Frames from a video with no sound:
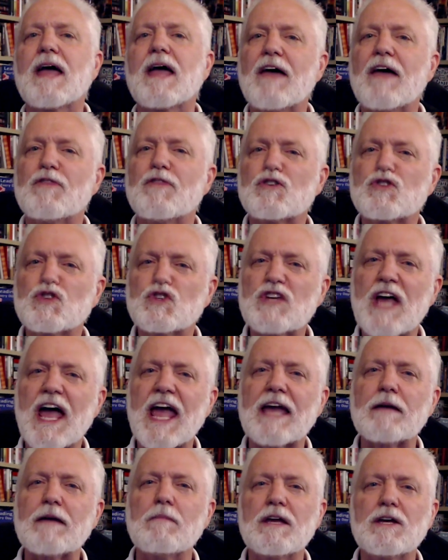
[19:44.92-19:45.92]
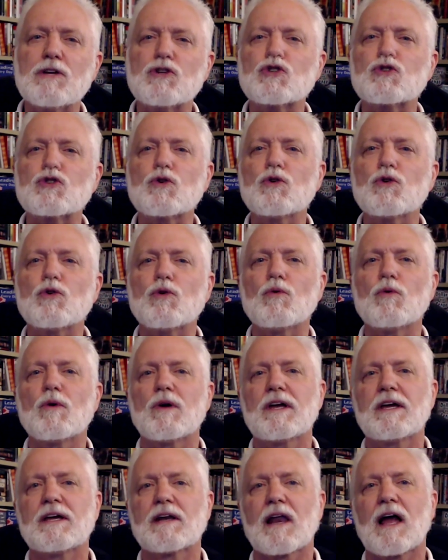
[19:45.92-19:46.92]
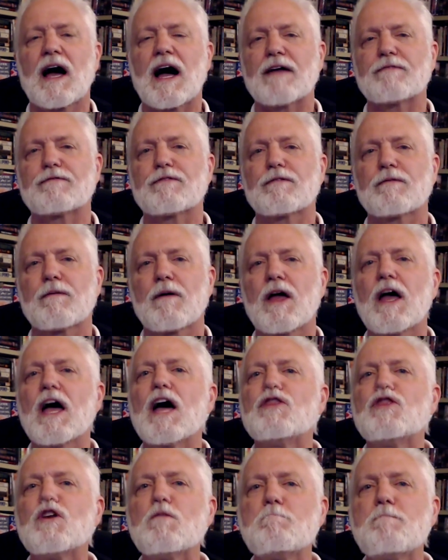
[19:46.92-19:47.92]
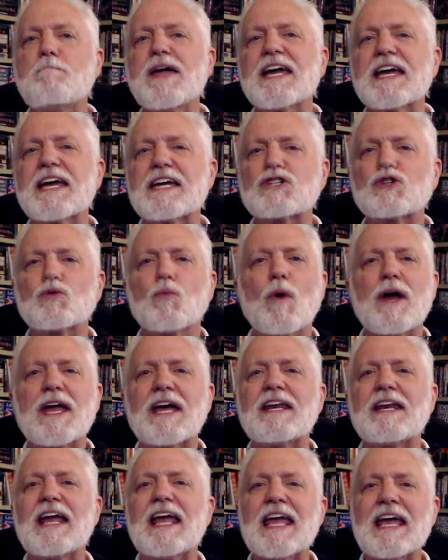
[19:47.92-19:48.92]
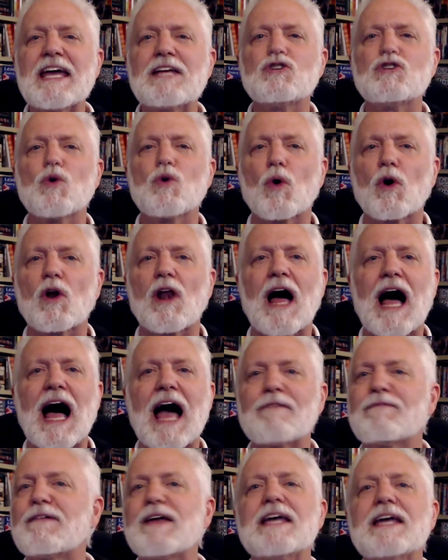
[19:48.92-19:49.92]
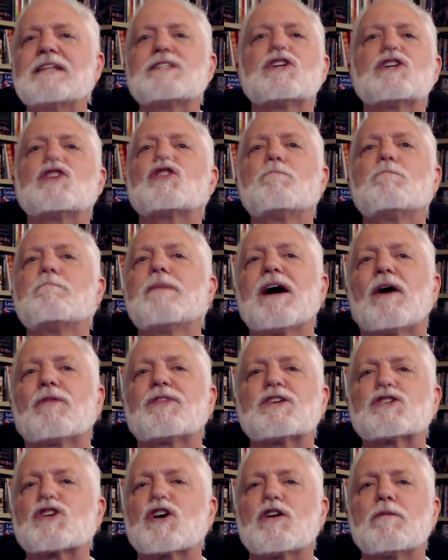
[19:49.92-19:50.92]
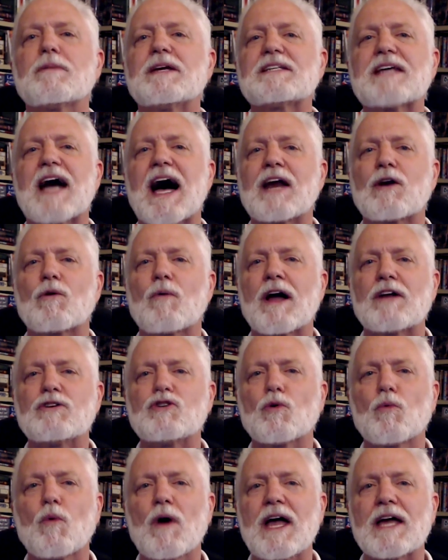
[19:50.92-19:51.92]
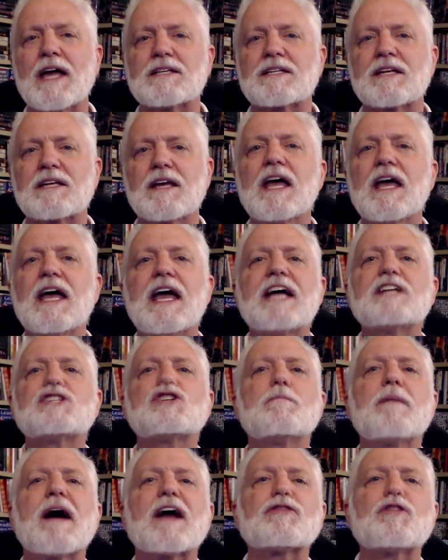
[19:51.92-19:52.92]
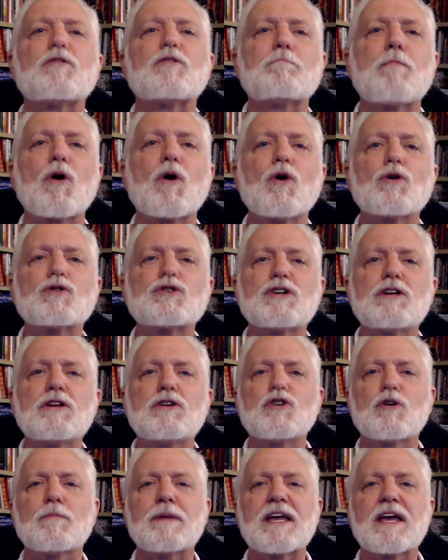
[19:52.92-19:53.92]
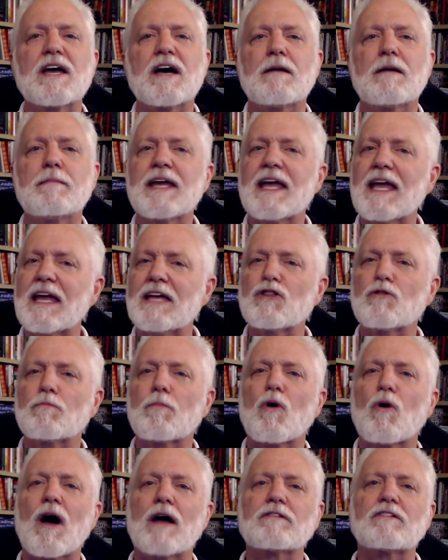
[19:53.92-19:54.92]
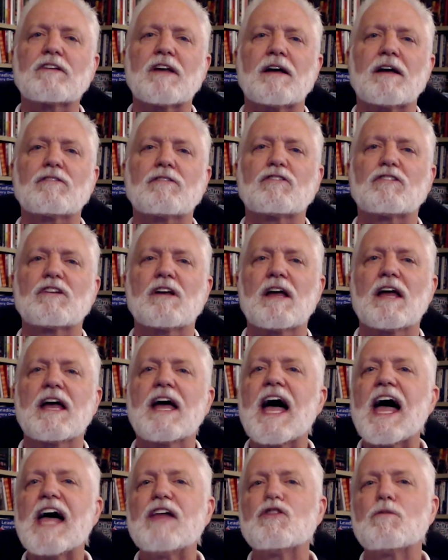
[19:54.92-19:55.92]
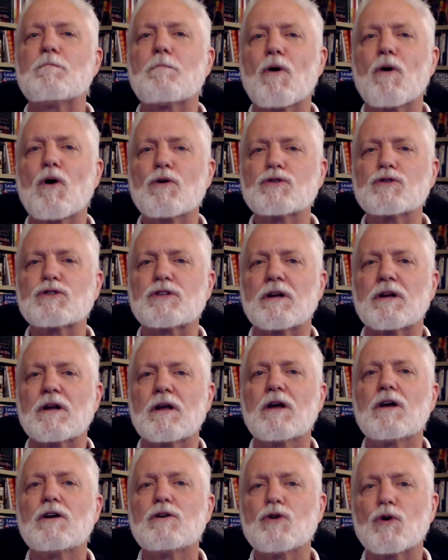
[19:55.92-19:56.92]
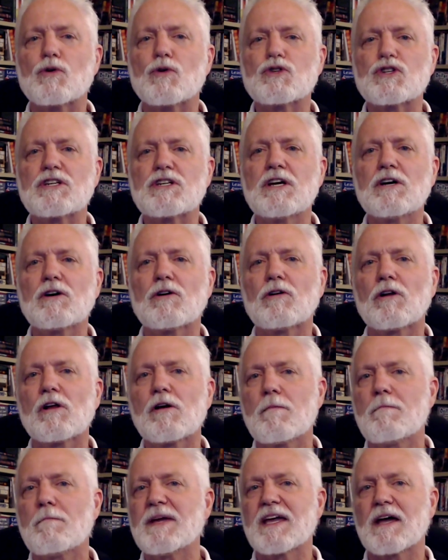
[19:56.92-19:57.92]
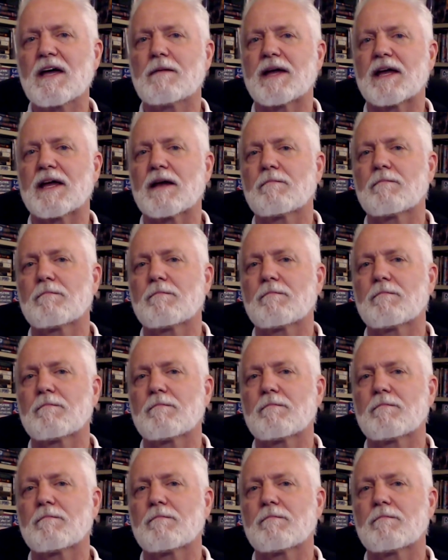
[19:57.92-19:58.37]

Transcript: And the same is true in life. The biggest win in your life isn't the belt that's going to be tied around your waist. It's about the person you're becoming in the process and the person you're still becoming.